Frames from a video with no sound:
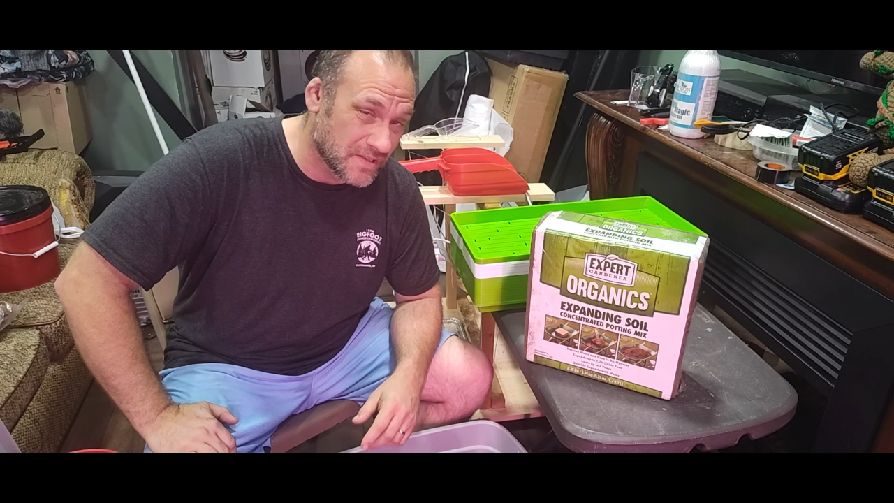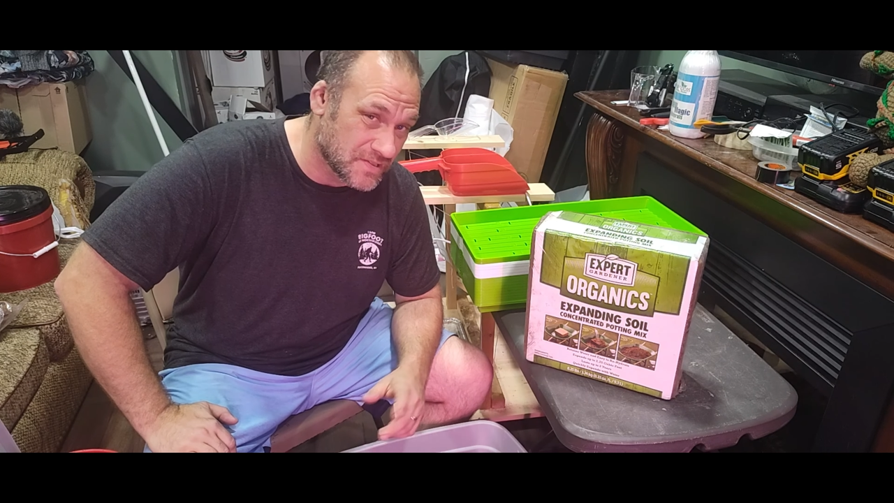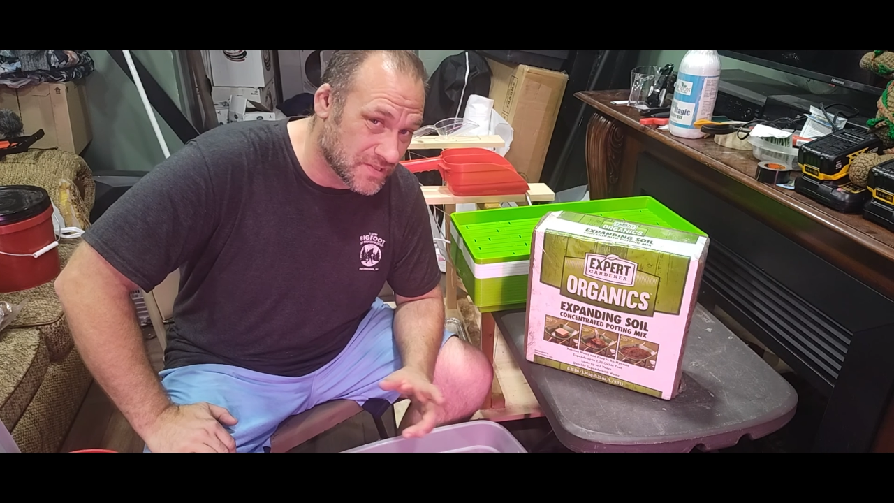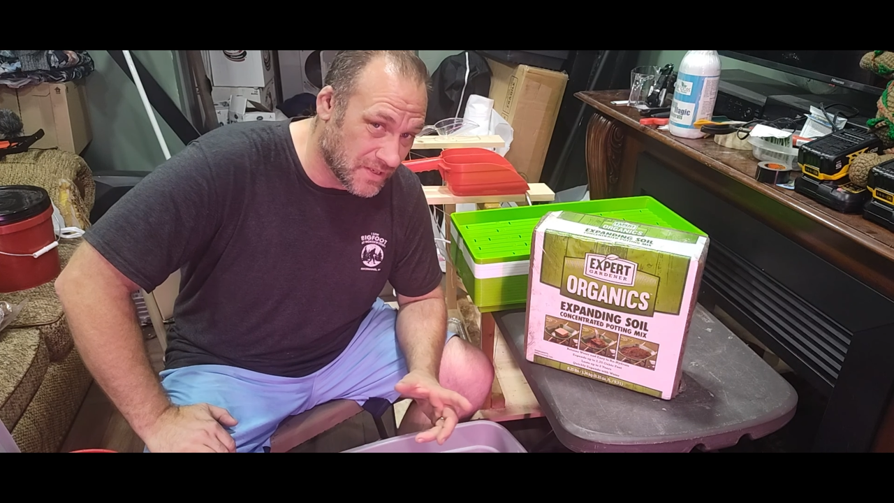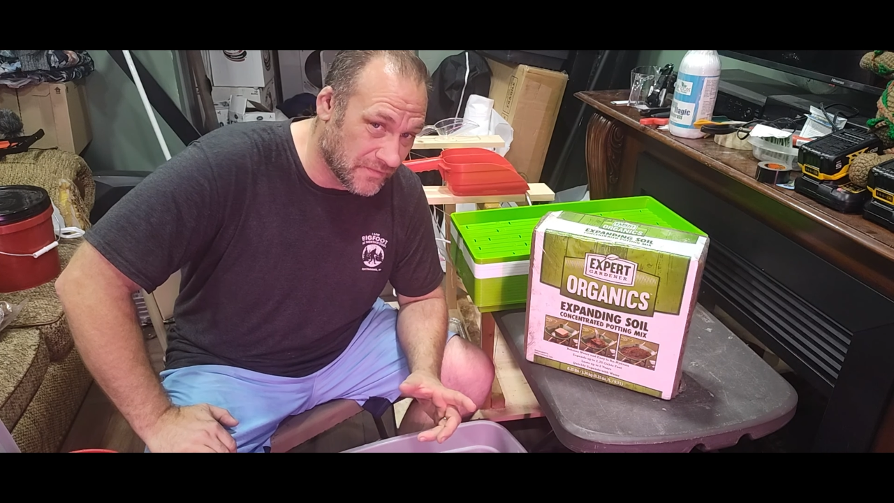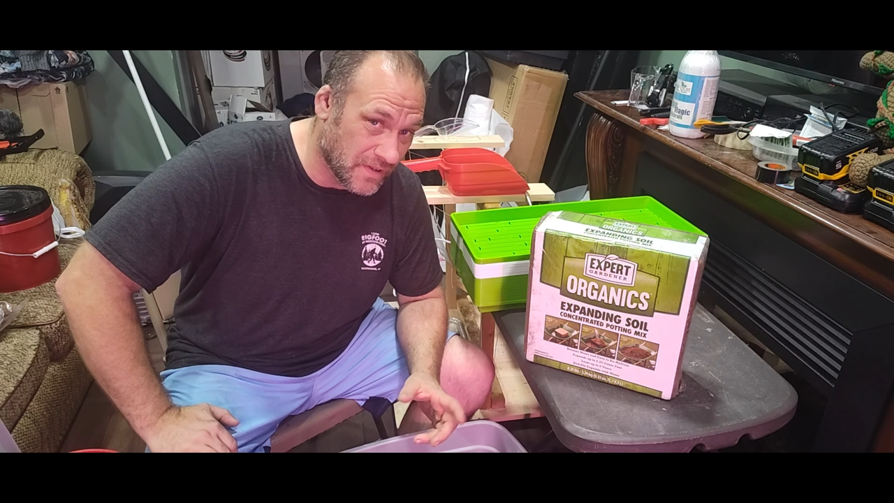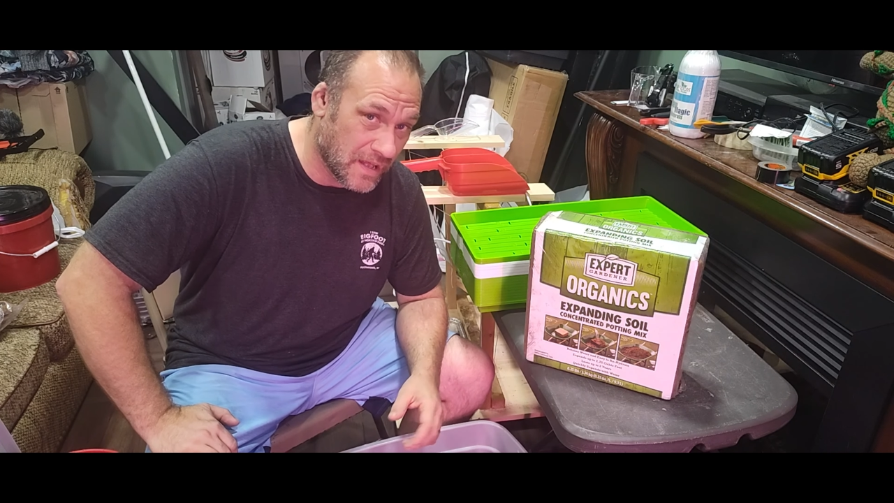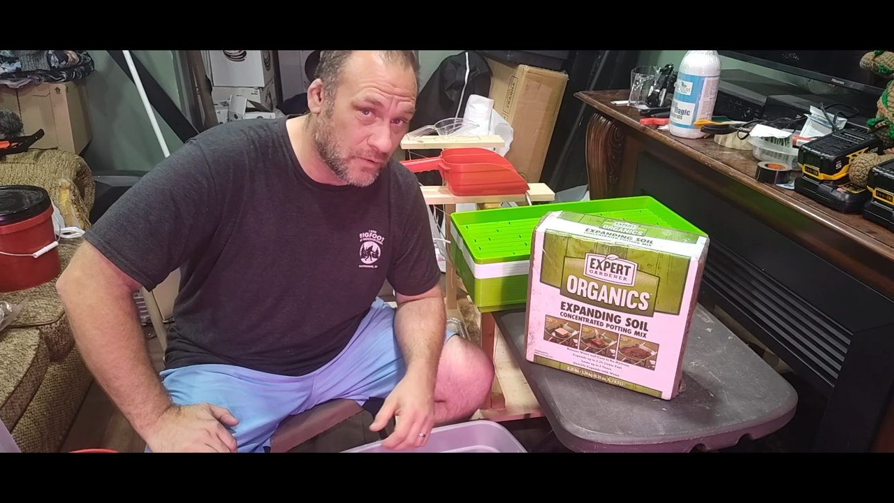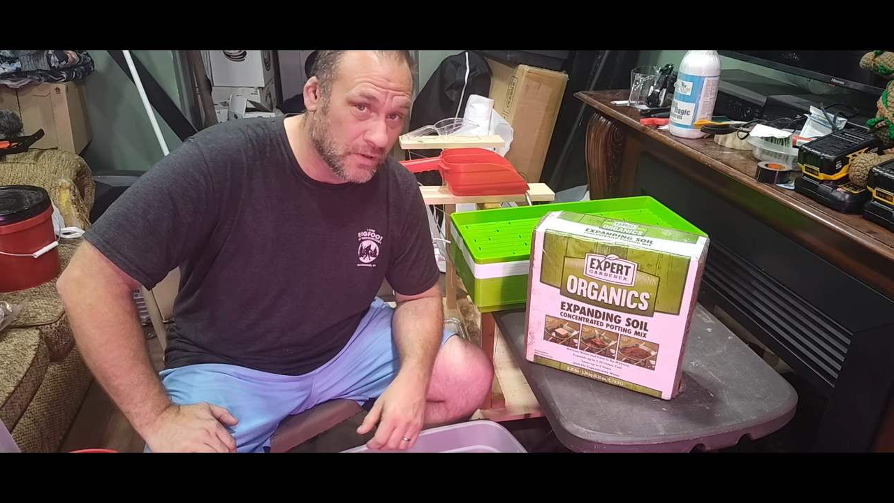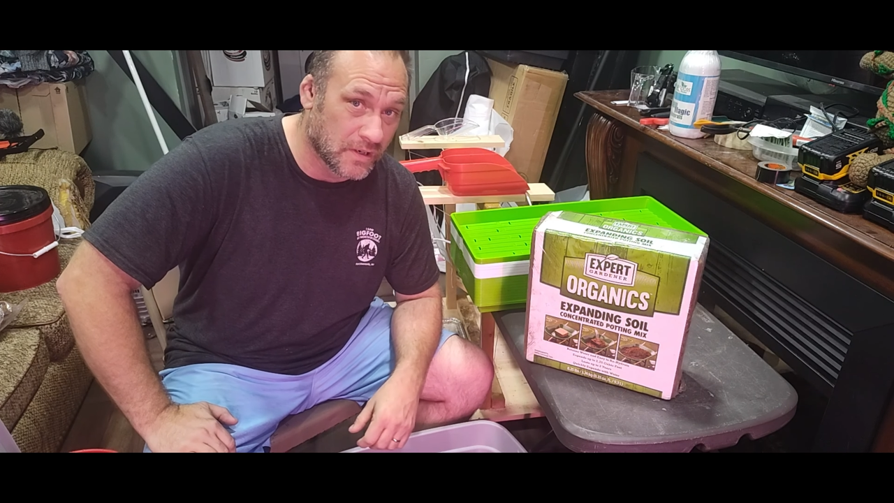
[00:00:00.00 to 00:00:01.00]

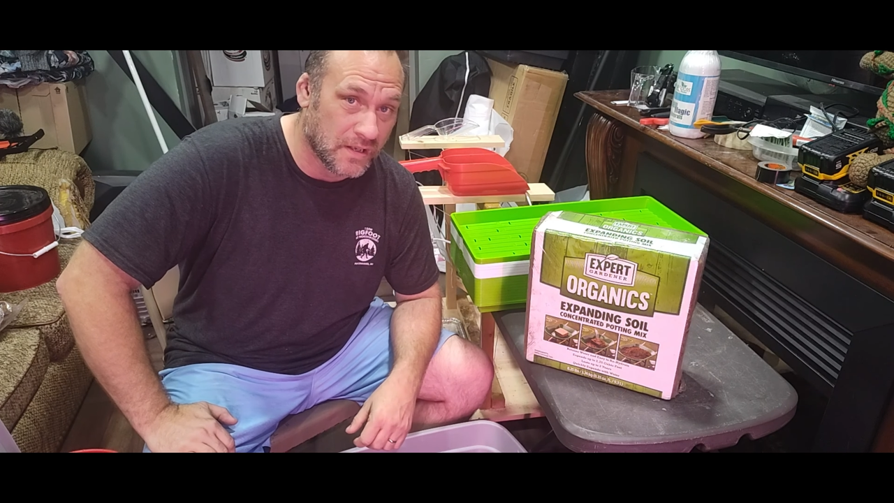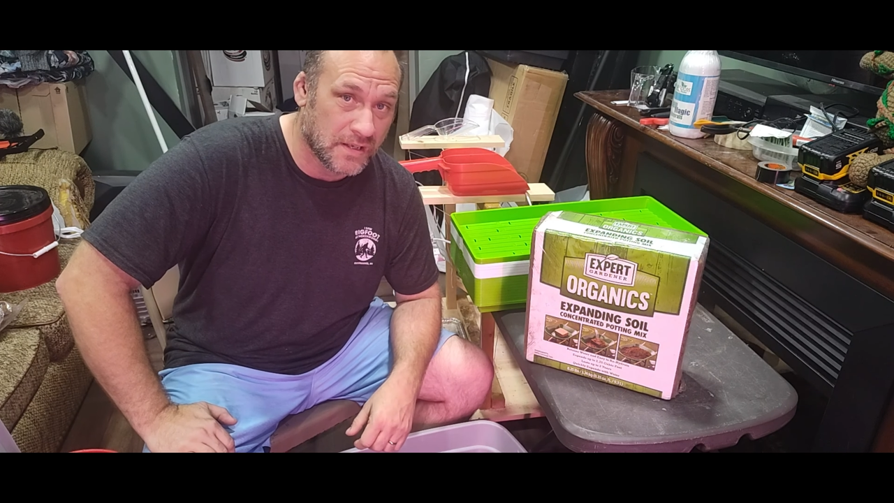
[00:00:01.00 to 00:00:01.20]
sunflower